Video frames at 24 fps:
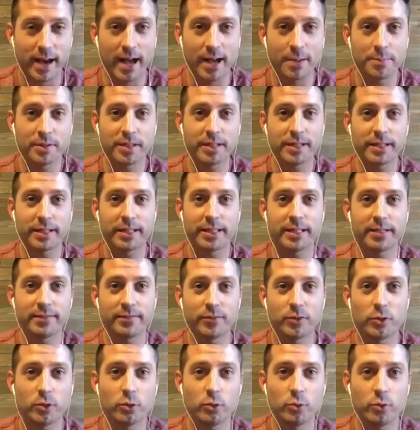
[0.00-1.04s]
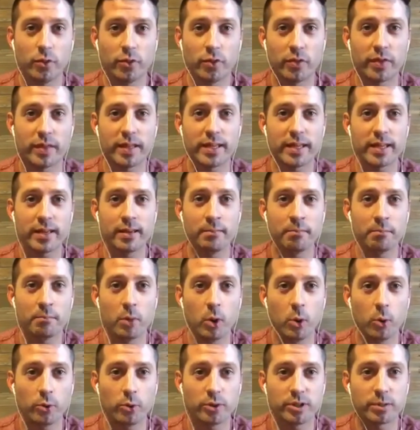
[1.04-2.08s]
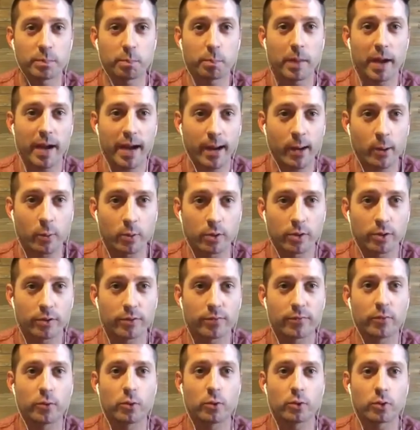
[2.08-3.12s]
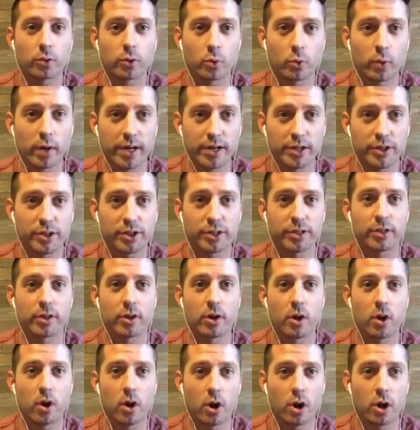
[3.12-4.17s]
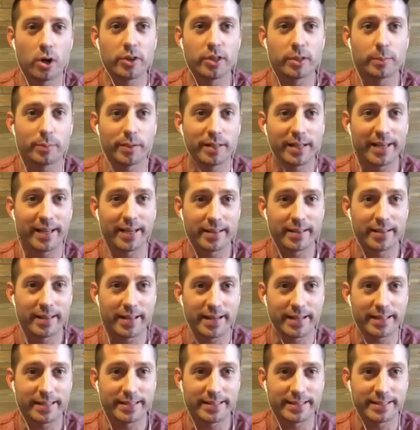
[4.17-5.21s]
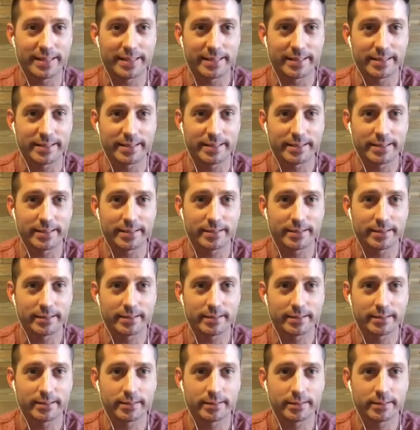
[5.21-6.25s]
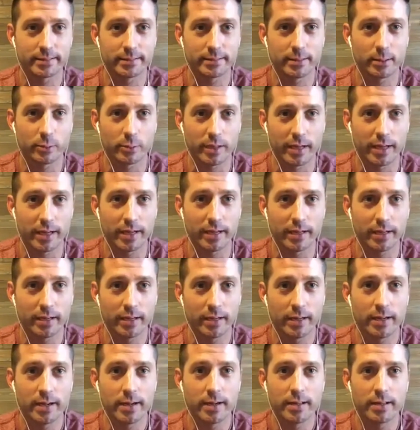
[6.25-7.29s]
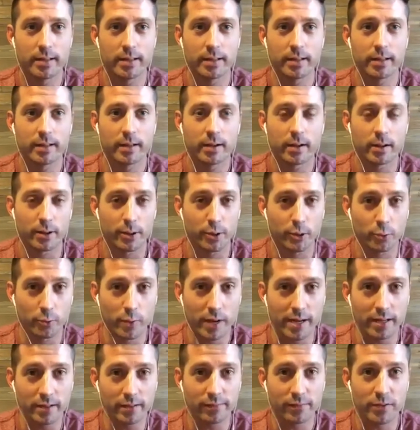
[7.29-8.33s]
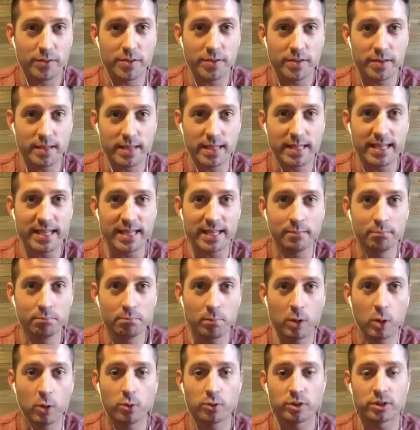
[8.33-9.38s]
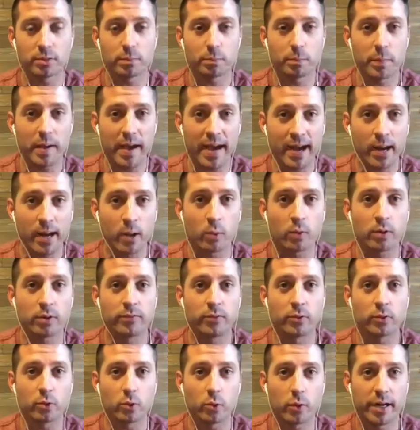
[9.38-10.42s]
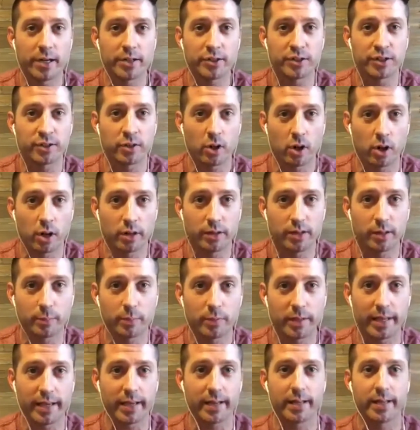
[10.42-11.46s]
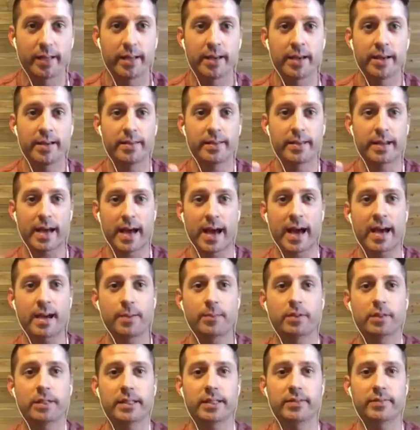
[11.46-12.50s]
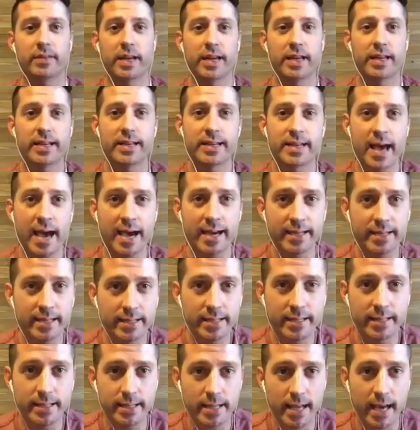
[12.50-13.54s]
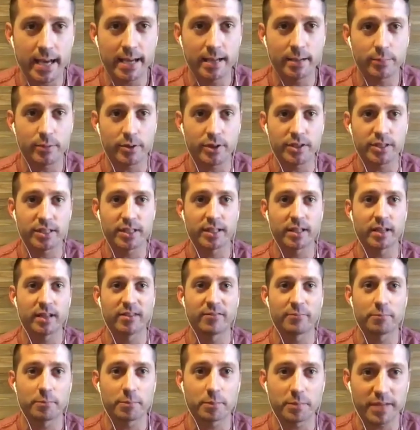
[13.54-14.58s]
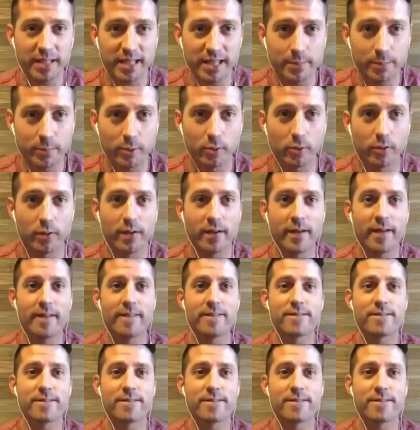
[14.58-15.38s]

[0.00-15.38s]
I'm going to give you the most powerful question on the planet that exists. Okay? Are you ready for the most powerful question on the planet that I believe 99% of people